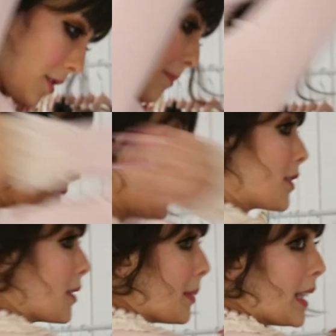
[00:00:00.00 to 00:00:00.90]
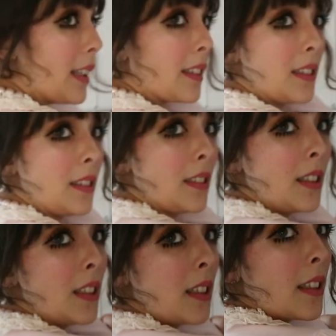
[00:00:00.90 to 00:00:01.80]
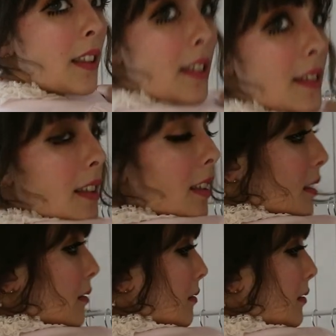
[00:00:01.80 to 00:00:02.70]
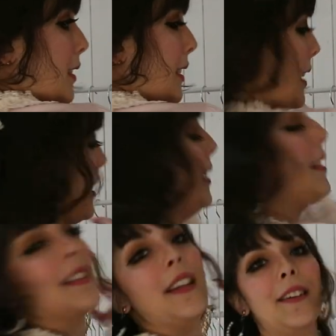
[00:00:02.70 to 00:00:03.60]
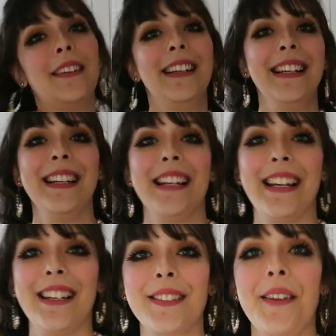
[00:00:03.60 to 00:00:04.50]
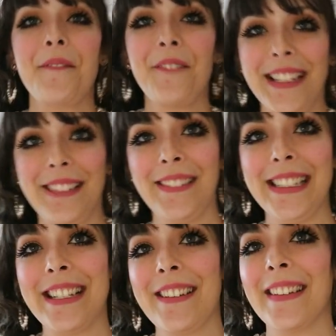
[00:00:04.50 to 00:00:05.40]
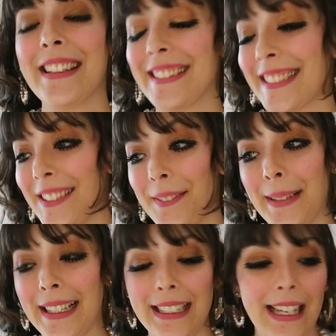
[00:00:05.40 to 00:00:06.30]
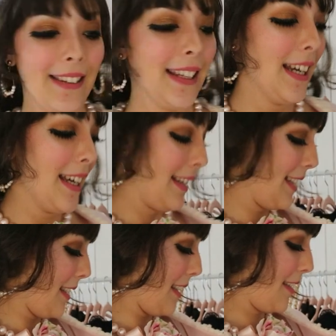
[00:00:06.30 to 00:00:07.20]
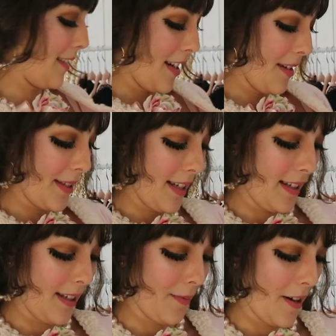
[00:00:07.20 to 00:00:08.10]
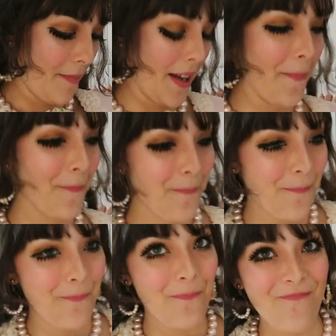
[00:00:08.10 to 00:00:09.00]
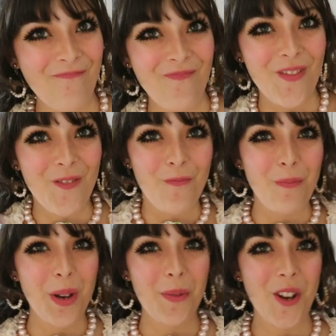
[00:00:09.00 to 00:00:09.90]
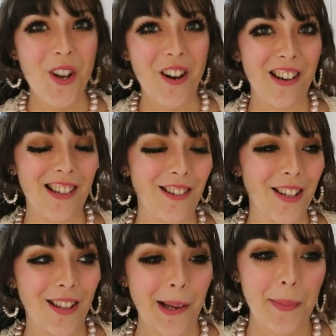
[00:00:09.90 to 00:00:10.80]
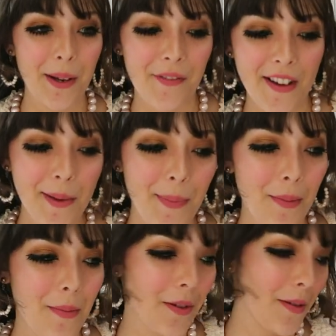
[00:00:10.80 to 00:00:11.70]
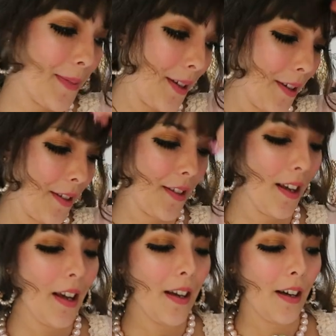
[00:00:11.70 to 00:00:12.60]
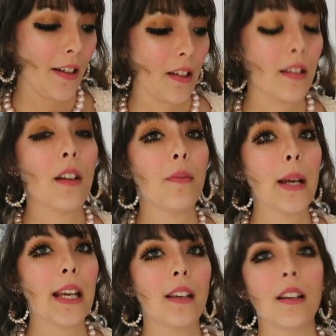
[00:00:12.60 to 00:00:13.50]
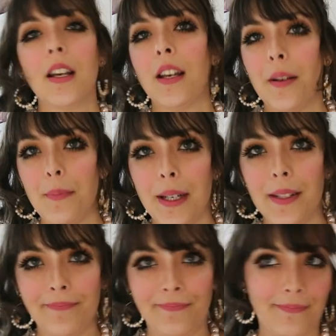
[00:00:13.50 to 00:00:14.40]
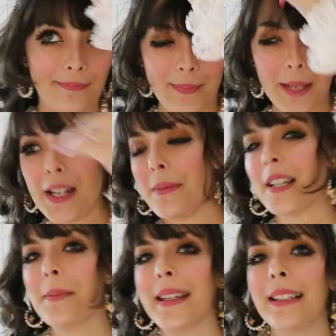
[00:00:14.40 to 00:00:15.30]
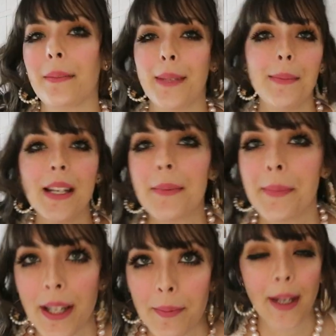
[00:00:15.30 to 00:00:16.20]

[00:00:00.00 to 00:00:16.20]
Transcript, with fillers: some bows on the back. Can you see it? after so it is really really cute and I just love pink and it's times like this where I'm like mm, maybe I like La Parfait a bit more because I just love pink but maybe I'm a chameleon maybe I'm a bit of